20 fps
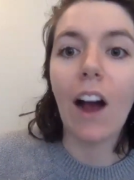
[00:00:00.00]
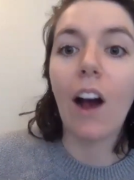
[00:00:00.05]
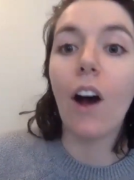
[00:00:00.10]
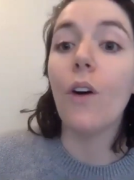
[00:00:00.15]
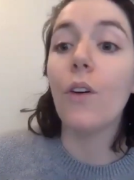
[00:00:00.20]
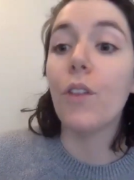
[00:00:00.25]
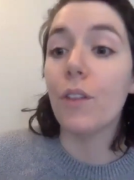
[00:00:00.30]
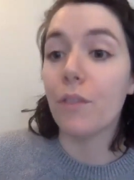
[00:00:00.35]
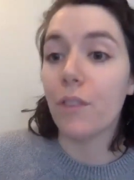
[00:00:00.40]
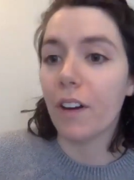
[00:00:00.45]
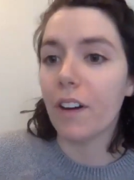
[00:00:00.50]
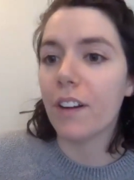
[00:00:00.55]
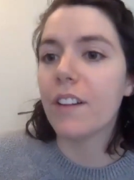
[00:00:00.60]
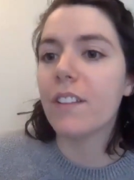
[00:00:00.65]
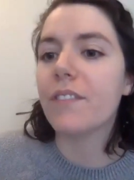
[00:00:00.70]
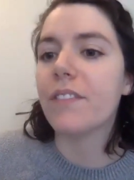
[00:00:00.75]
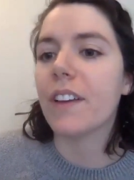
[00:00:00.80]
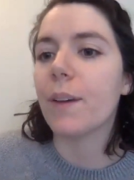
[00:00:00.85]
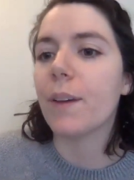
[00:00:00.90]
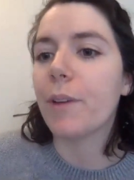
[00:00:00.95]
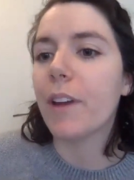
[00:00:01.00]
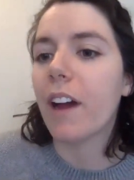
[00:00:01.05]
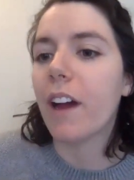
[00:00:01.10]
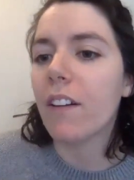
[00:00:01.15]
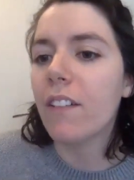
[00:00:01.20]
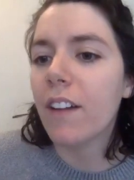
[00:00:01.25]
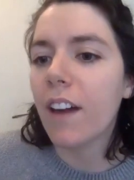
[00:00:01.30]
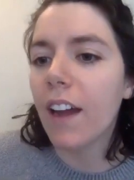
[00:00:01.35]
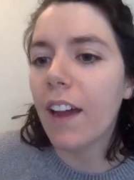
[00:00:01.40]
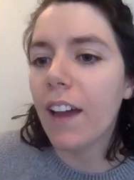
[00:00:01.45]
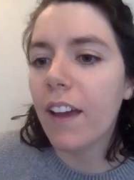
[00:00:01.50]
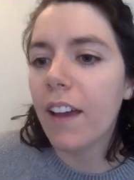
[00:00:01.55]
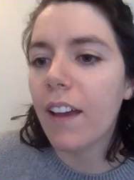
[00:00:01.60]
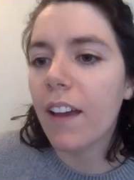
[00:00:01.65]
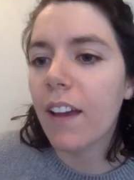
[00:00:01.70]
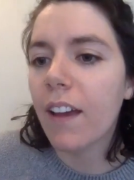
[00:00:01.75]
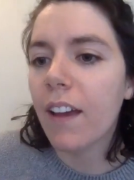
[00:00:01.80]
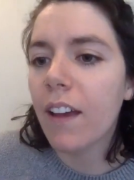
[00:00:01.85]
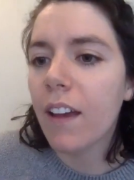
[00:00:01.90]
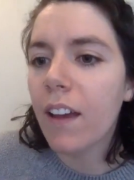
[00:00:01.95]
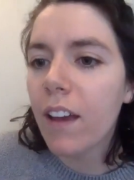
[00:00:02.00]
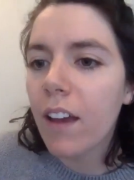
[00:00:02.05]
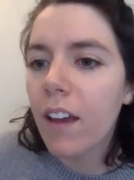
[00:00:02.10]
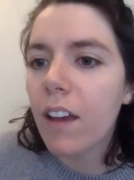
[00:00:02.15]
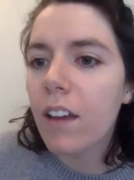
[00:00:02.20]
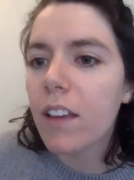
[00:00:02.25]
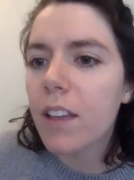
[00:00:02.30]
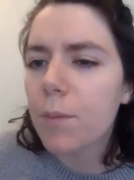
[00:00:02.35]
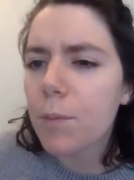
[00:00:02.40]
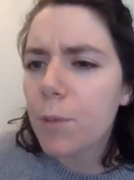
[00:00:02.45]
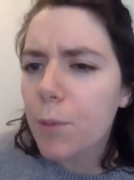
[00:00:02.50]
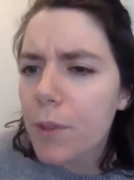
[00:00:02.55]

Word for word: Oh, the Varnon family. All right. Give me